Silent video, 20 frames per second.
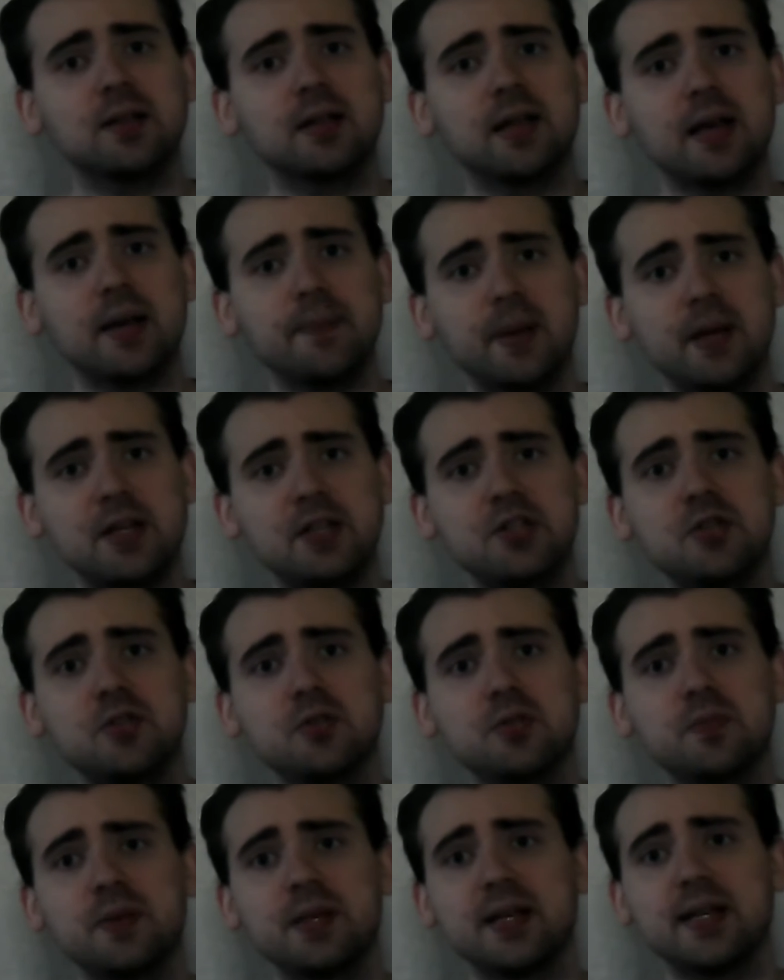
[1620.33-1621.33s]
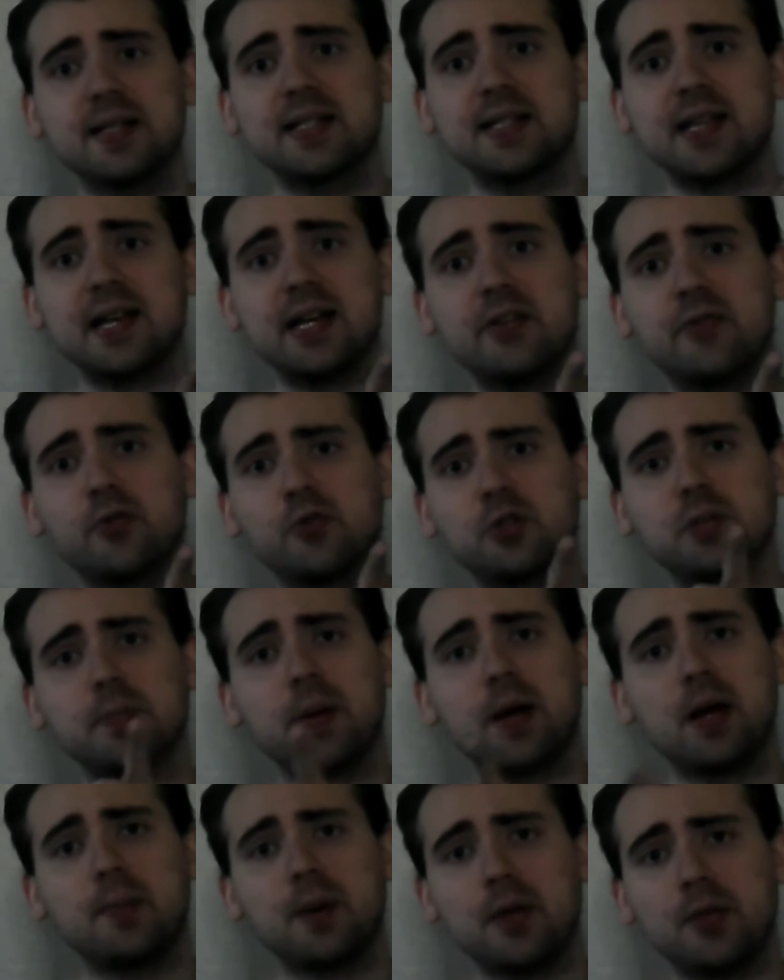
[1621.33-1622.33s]
it makes you be excited for
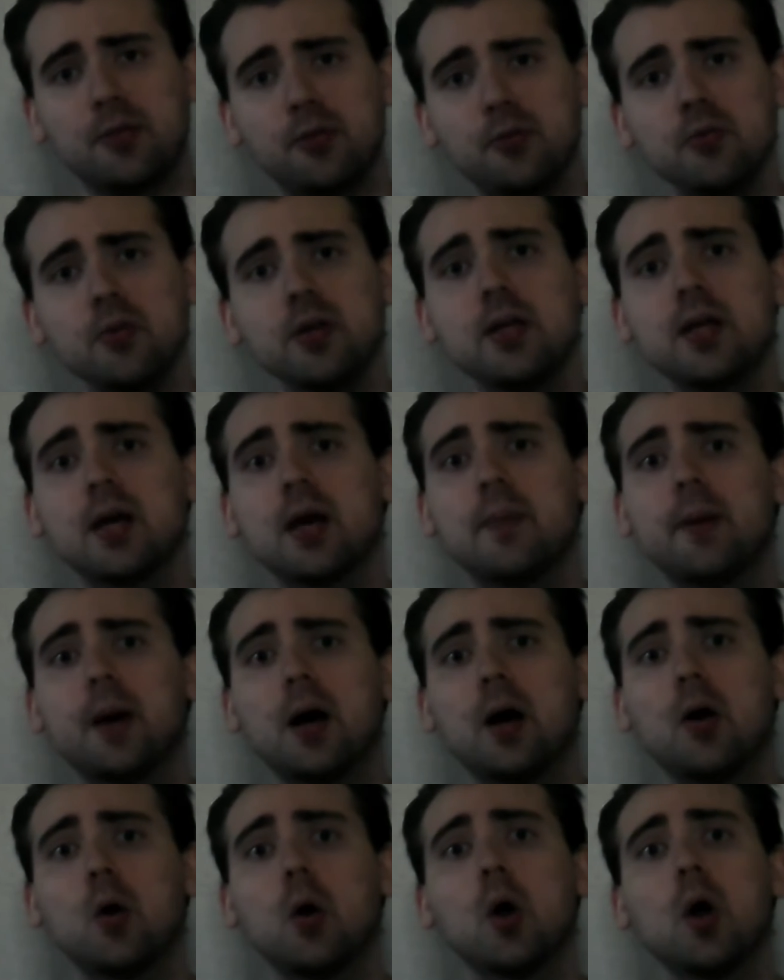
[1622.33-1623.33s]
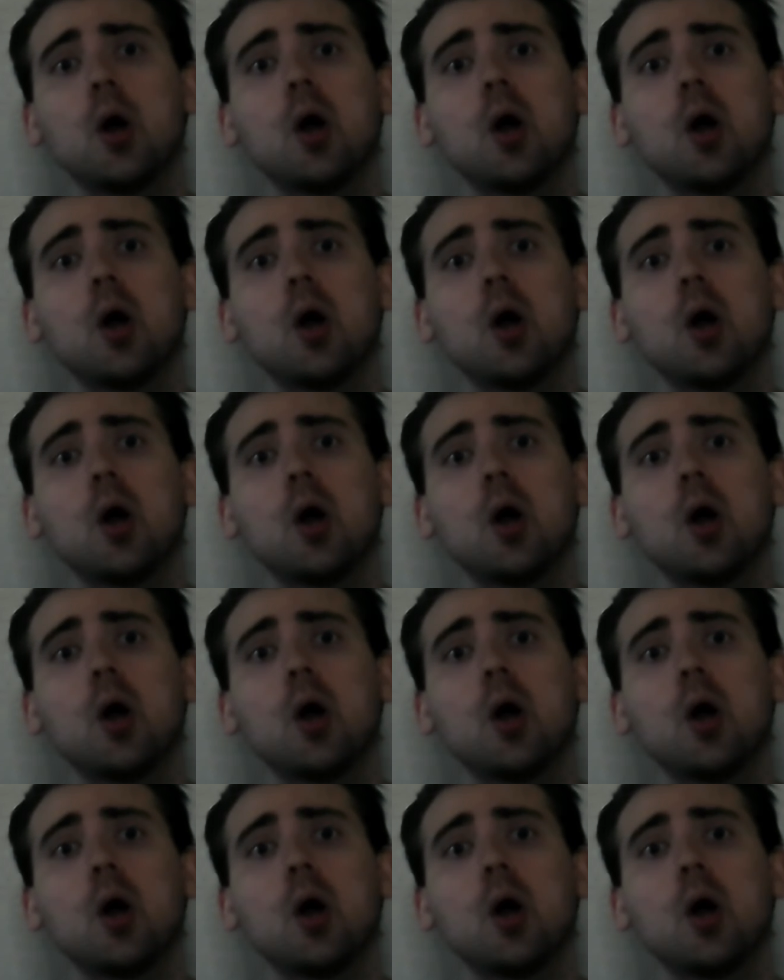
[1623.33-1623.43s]
Spider-Man 3 about